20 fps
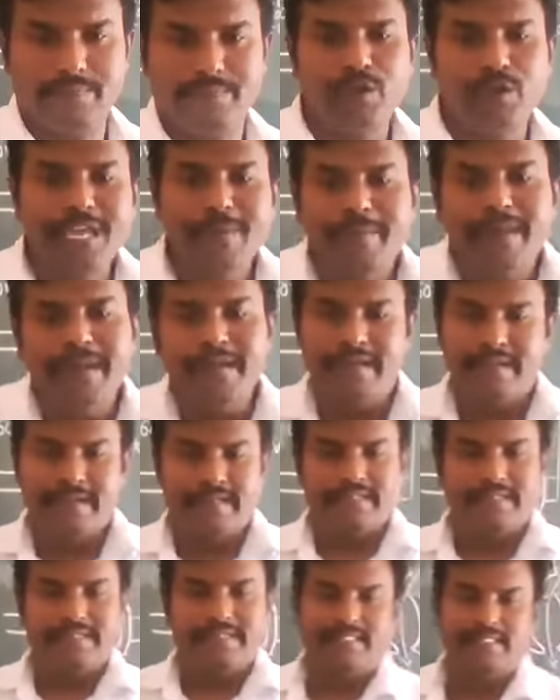Okay, ma?
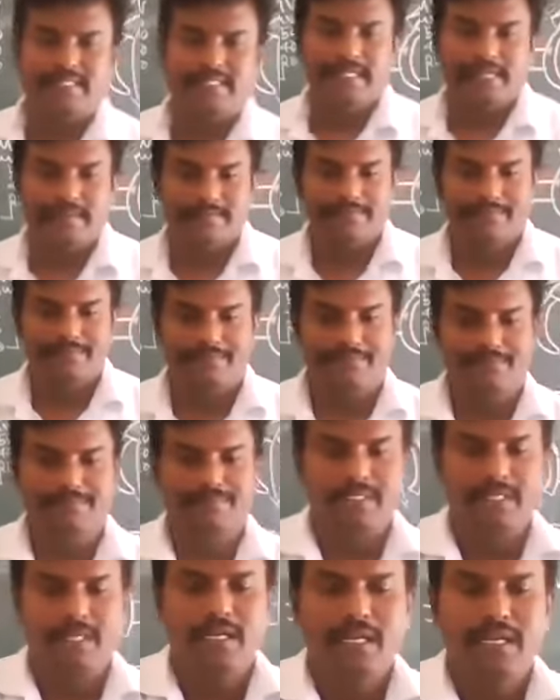That's it.
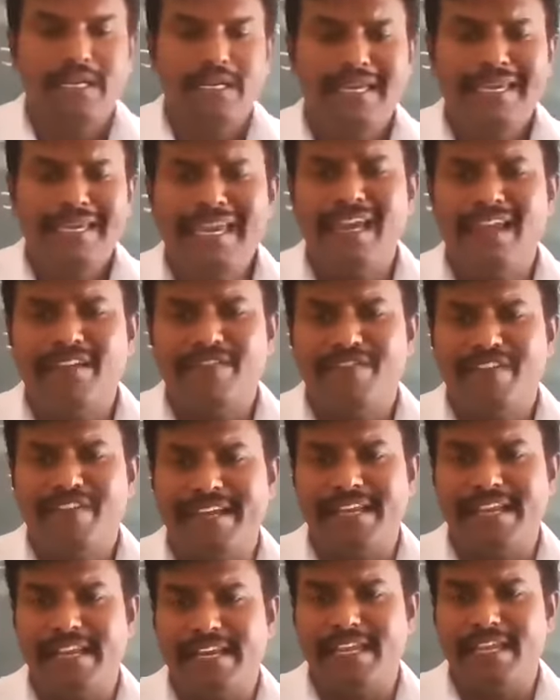Here,
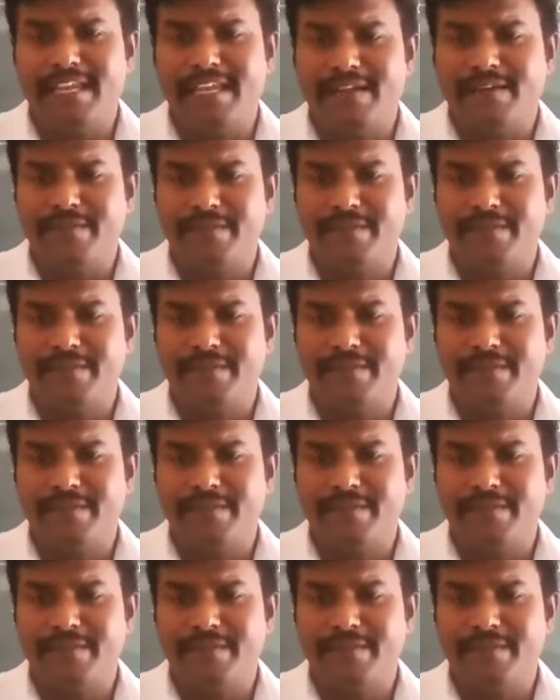finally,